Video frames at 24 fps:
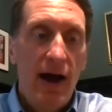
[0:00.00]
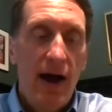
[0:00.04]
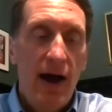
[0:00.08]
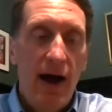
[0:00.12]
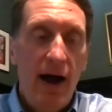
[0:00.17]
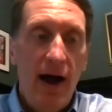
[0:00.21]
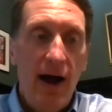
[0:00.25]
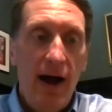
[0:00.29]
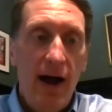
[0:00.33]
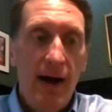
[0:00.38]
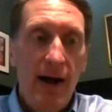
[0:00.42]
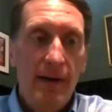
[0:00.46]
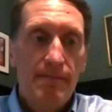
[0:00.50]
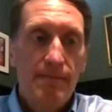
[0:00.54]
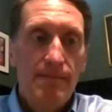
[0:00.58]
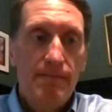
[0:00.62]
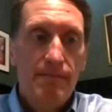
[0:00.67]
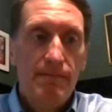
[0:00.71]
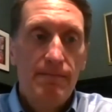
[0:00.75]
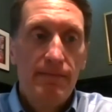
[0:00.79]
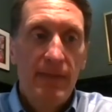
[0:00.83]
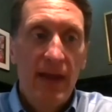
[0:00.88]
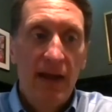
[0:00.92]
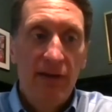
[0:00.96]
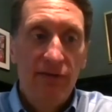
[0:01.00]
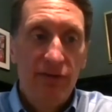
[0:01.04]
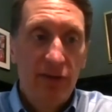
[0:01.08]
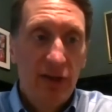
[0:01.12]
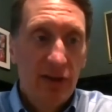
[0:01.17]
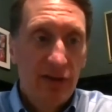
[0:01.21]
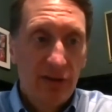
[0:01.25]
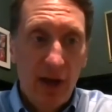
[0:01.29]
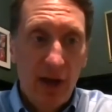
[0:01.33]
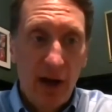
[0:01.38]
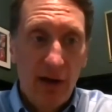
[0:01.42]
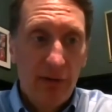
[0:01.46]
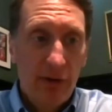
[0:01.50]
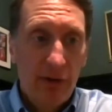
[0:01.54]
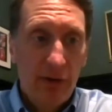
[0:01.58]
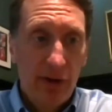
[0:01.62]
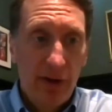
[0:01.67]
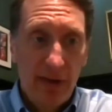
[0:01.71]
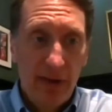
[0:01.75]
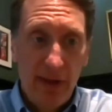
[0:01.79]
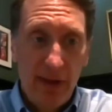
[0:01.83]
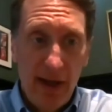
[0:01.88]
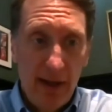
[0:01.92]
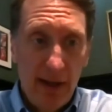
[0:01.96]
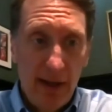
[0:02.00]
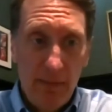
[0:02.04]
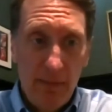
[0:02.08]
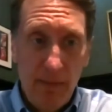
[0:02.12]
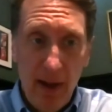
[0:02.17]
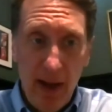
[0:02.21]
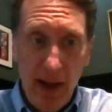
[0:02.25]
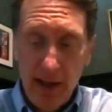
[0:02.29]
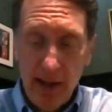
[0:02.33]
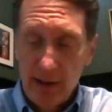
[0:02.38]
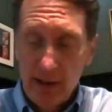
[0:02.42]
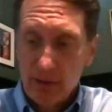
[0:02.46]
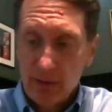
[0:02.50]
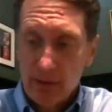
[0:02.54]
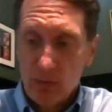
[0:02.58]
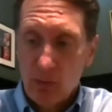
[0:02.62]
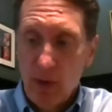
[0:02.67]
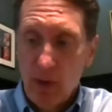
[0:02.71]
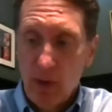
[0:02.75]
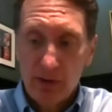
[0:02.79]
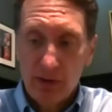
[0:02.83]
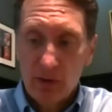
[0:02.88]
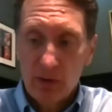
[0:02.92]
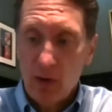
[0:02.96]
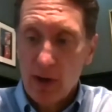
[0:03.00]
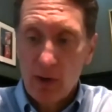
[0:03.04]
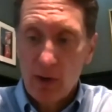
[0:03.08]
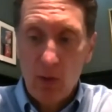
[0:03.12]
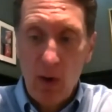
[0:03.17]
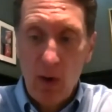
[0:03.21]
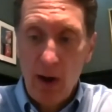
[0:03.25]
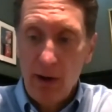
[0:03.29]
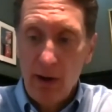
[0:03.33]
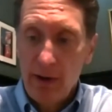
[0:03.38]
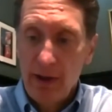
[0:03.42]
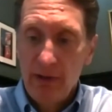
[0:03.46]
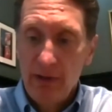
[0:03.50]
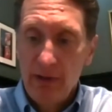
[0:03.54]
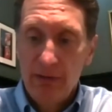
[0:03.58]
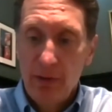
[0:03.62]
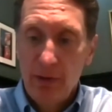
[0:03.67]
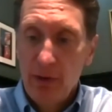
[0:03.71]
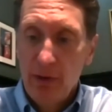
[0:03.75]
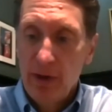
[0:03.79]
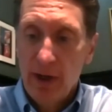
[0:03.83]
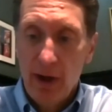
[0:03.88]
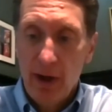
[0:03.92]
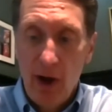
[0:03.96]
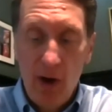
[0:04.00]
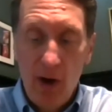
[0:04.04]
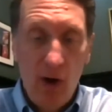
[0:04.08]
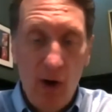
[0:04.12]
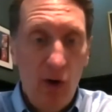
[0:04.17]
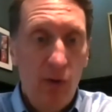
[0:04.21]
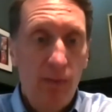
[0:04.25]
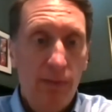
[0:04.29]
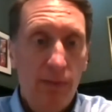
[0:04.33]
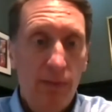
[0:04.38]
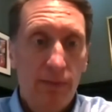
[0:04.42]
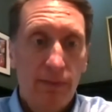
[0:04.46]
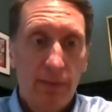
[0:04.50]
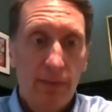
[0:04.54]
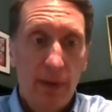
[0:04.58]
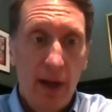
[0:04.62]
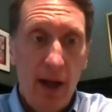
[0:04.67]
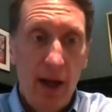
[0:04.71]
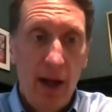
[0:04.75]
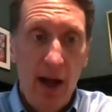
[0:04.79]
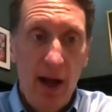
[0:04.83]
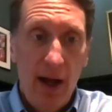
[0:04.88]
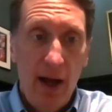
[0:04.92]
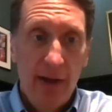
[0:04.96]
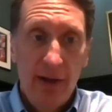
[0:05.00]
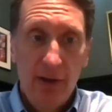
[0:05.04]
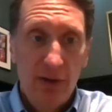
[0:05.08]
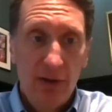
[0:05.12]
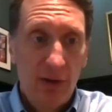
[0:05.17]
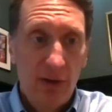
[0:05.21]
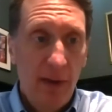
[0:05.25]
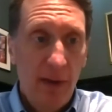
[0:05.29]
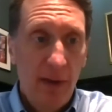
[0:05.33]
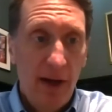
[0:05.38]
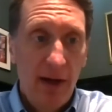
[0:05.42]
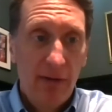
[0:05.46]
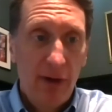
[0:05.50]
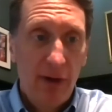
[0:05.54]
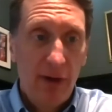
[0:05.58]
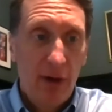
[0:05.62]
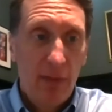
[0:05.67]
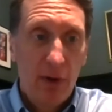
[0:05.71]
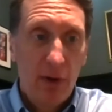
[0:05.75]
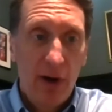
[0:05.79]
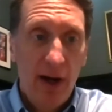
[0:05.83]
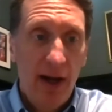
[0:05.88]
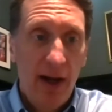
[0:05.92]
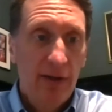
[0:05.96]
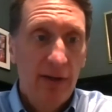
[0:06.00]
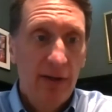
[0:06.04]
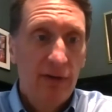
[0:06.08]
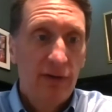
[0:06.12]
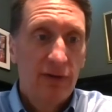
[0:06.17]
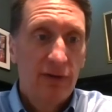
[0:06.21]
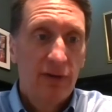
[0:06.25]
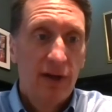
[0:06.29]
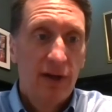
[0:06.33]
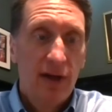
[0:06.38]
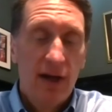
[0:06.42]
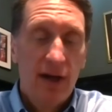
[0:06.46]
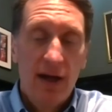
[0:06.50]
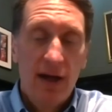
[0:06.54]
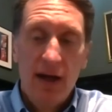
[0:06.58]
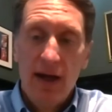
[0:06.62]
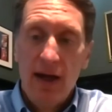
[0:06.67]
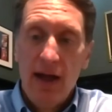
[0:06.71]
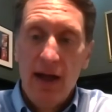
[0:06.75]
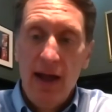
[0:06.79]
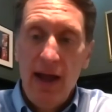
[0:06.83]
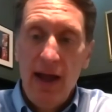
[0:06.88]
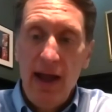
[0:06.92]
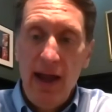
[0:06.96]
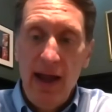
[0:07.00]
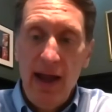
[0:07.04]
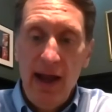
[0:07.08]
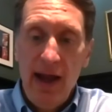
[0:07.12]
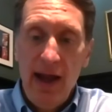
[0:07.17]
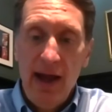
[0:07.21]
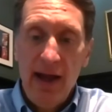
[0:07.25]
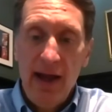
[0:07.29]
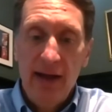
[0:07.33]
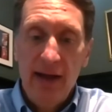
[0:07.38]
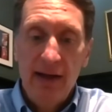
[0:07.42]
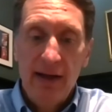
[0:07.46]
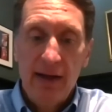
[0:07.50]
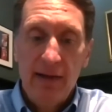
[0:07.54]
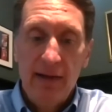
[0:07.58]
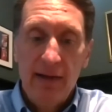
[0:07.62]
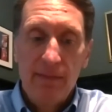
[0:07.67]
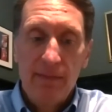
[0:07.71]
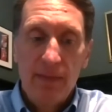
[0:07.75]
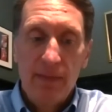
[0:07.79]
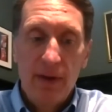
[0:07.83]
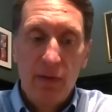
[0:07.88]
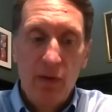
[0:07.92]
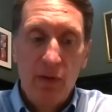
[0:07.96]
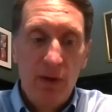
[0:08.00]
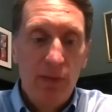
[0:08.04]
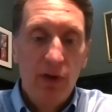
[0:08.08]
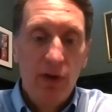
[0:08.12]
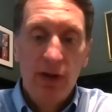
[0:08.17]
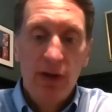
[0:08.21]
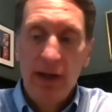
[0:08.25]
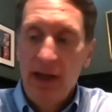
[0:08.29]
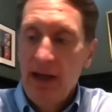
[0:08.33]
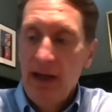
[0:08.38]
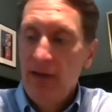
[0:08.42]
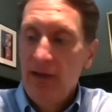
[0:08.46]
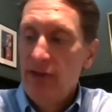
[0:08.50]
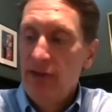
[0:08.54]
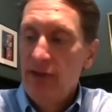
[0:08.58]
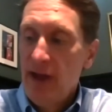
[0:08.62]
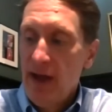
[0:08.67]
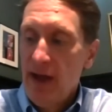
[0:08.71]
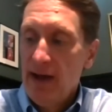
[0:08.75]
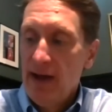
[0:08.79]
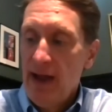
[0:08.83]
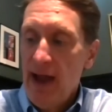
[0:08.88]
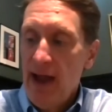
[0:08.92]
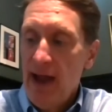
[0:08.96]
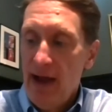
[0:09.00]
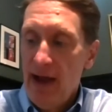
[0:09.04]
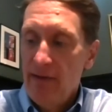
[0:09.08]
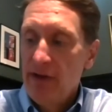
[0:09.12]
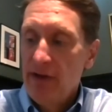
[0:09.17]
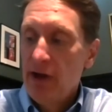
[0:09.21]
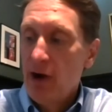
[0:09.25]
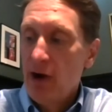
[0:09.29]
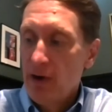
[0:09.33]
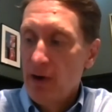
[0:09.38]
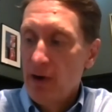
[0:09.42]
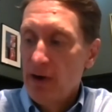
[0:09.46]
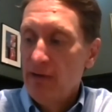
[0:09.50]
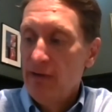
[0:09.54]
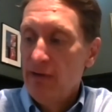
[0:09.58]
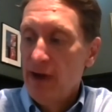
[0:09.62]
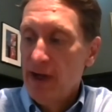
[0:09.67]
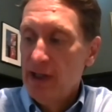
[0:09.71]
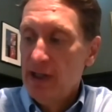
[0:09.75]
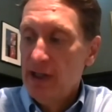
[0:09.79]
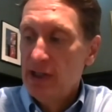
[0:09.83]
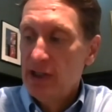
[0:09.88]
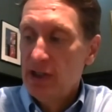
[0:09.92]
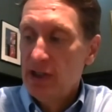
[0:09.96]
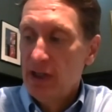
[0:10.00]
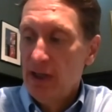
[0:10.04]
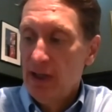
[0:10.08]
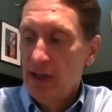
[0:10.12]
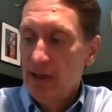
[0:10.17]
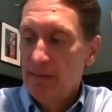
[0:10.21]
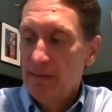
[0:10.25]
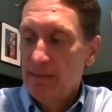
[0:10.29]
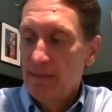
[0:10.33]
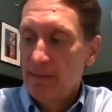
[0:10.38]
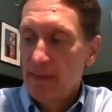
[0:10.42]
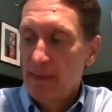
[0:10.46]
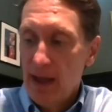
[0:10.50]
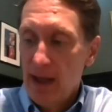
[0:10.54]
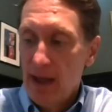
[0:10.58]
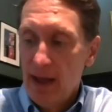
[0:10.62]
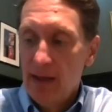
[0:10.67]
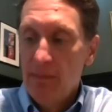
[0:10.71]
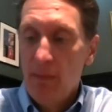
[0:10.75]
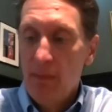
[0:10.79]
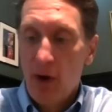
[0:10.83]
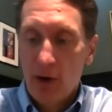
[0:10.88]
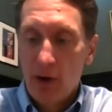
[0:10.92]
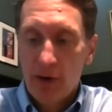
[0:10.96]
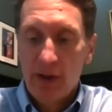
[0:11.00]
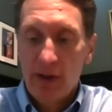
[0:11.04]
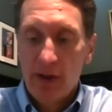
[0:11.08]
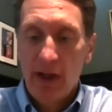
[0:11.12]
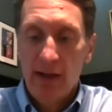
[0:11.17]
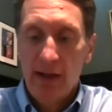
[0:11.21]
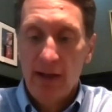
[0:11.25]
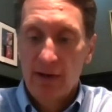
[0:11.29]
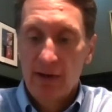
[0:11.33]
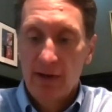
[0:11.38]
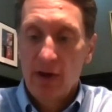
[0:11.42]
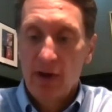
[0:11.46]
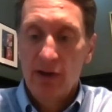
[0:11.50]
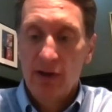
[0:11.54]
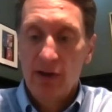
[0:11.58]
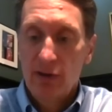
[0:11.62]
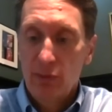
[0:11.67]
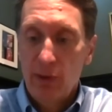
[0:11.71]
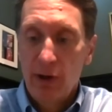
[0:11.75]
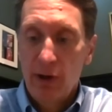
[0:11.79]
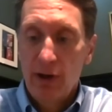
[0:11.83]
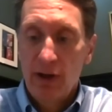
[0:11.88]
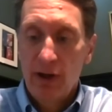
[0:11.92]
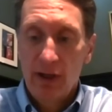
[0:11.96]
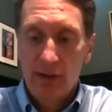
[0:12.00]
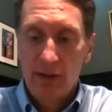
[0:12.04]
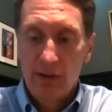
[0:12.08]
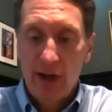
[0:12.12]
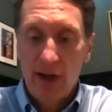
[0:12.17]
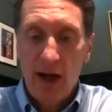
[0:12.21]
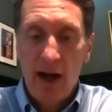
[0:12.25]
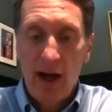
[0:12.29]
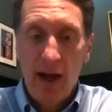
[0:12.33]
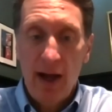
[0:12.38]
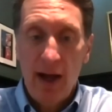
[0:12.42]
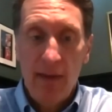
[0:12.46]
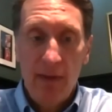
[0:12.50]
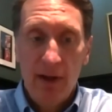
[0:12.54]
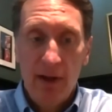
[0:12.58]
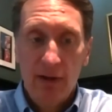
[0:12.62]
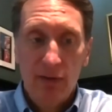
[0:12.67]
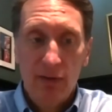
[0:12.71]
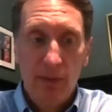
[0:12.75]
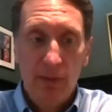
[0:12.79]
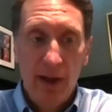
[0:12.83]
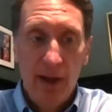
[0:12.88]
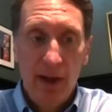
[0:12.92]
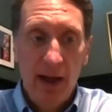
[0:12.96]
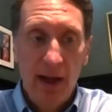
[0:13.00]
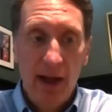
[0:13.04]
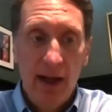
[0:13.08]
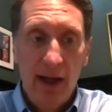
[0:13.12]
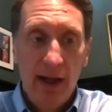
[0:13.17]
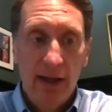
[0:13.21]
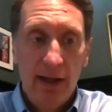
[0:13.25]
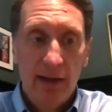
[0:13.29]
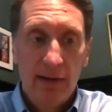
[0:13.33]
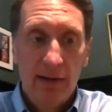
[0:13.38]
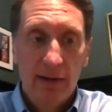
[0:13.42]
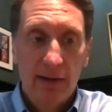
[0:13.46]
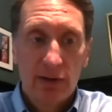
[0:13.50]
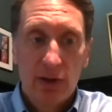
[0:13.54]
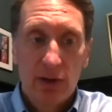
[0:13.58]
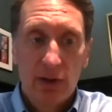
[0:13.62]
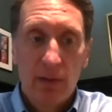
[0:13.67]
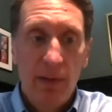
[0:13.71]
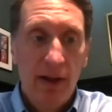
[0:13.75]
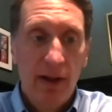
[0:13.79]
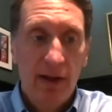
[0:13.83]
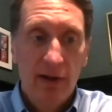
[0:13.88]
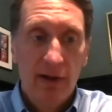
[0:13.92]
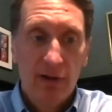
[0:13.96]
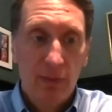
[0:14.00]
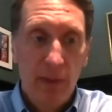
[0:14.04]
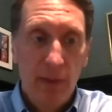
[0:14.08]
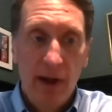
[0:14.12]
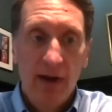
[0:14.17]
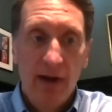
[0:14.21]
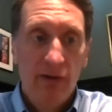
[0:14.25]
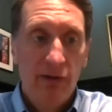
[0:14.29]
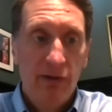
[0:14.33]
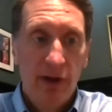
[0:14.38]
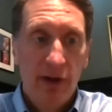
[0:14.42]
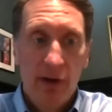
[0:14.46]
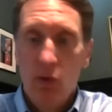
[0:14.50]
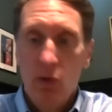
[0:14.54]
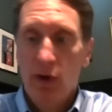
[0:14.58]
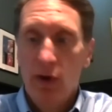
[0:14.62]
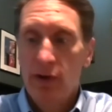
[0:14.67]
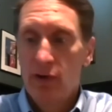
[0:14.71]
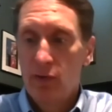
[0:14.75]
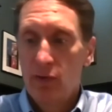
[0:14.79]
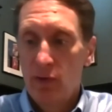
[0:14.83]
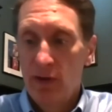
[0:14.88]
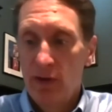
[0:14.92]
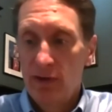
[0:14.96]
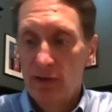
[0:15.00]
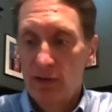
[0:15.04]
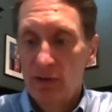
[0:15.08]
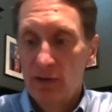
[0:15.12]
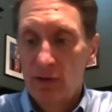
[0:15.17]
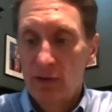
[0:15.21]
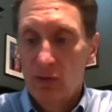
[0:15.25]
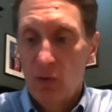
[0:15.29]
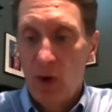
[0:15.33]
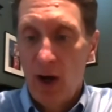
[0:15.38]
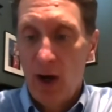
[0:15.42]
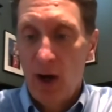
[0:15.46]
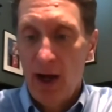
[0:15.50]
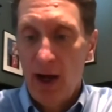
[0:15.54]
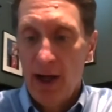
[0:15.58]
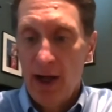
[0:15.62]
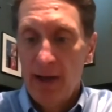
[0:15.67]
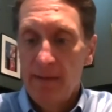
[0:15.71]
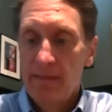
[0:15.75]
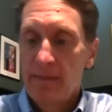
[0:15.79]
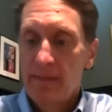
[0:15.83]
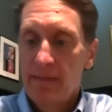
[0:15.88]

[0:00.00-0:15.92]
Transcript: They've discovered that they can make restaurant quality food at home using many of our brands. And we believe that having our innovation in market during this period of time has been a tremendous benefit and one of the reasons why